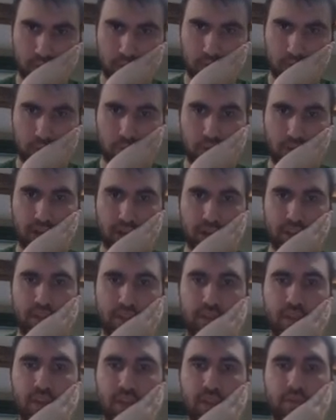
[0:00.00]
The worry is
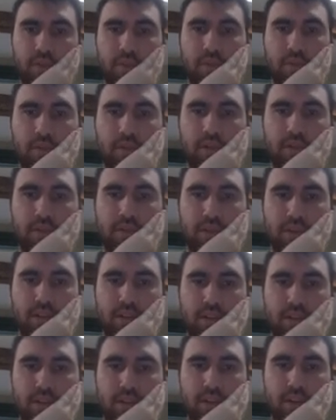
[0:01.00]
if they can run me over in the
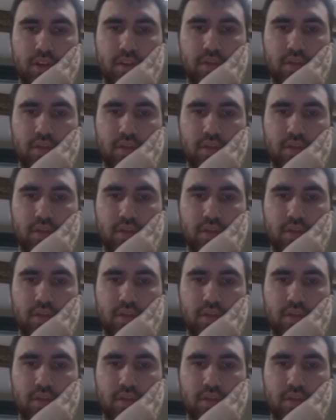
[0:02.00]
center